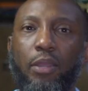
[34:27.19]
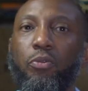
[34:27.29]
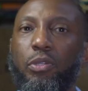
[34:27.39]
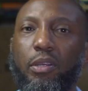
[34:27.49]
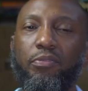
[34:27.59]
and
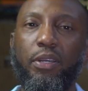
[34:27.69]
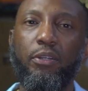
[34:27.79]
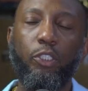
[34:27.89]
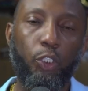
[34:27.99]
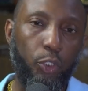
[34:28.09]
those are
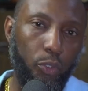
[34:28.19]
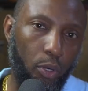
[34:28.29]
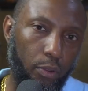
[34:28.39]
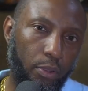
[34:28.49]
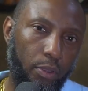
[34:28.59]
very
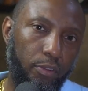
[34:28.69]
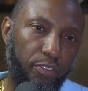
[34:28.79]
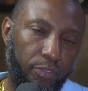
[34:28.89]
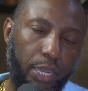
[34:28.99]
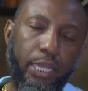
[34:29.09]

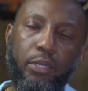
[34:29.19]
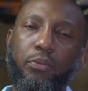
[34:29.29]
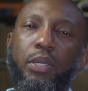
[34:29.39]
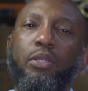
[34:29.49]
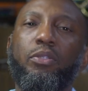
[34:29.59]
surefire
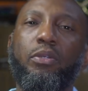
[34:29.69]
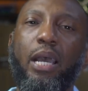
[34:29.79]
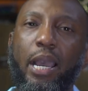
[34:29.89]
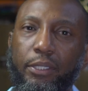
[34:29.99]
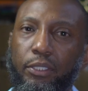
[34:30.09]
ways to
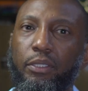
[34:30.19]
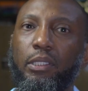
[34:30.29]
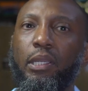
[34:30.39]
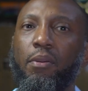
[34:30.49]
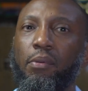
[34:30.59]

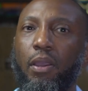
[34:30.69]
actually